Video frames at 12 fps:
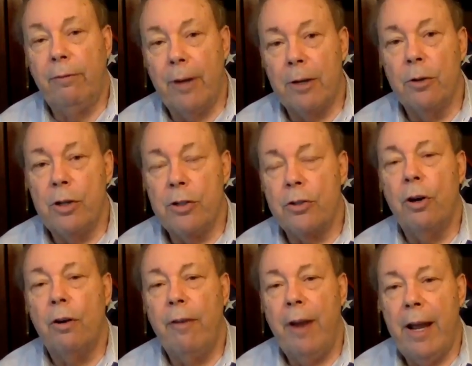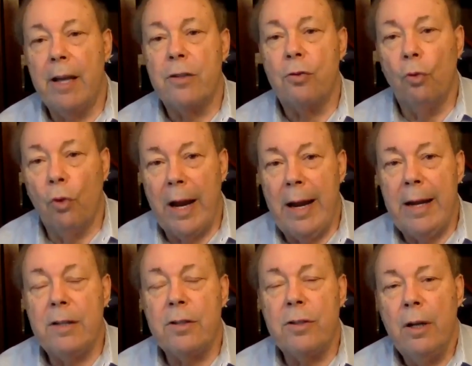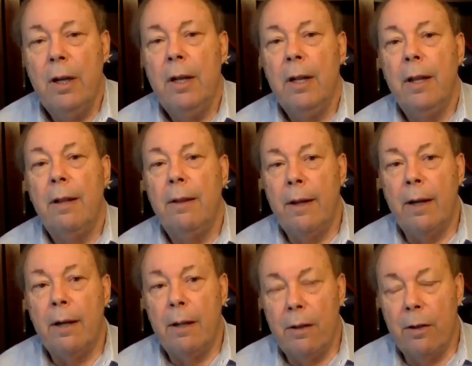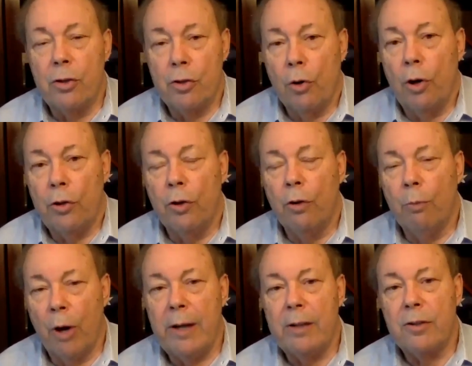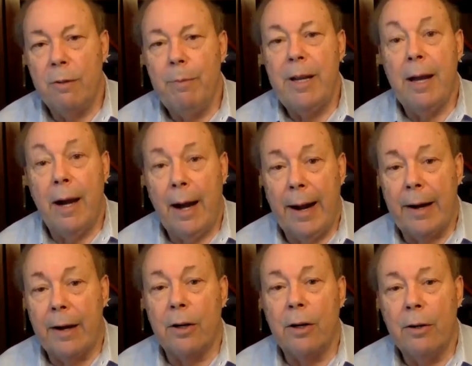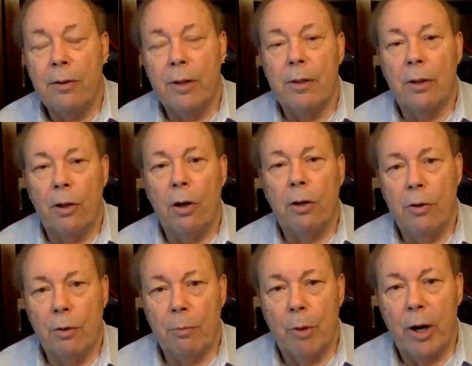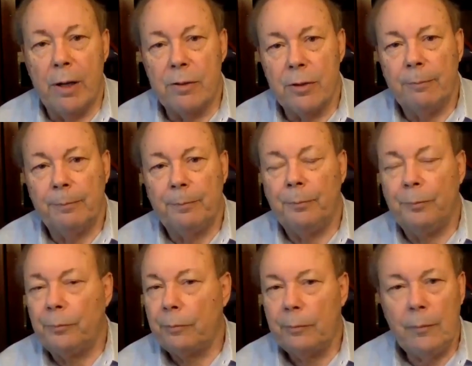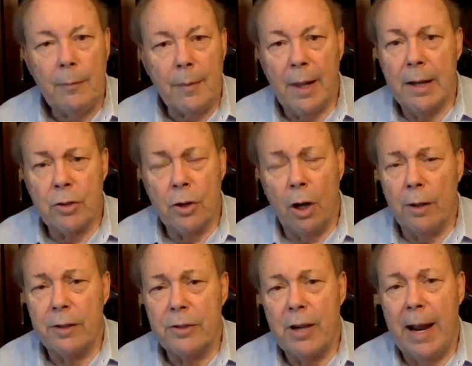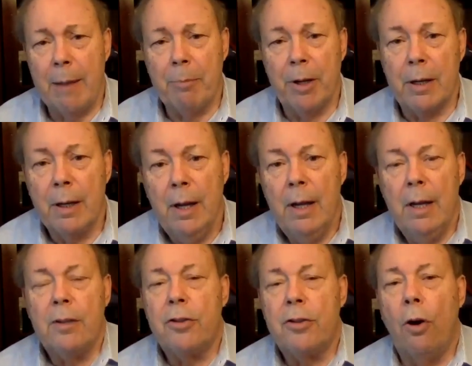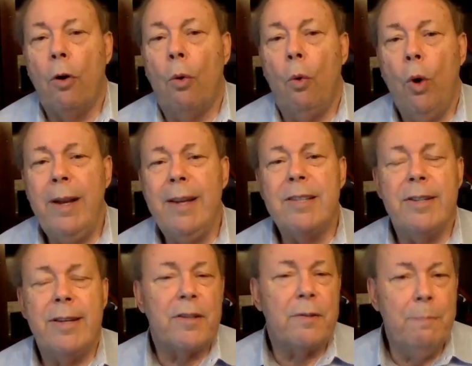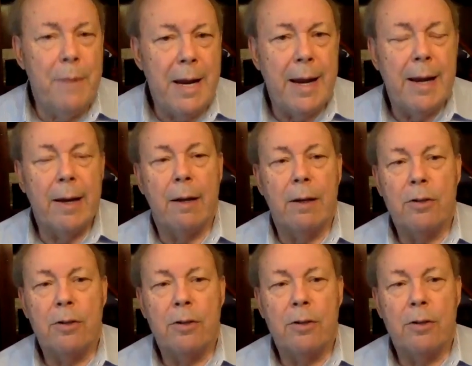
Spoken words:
Federal Reserve has raised the short-term rates to be higher than the long-term rates. That's all that's happened. So what does this mean?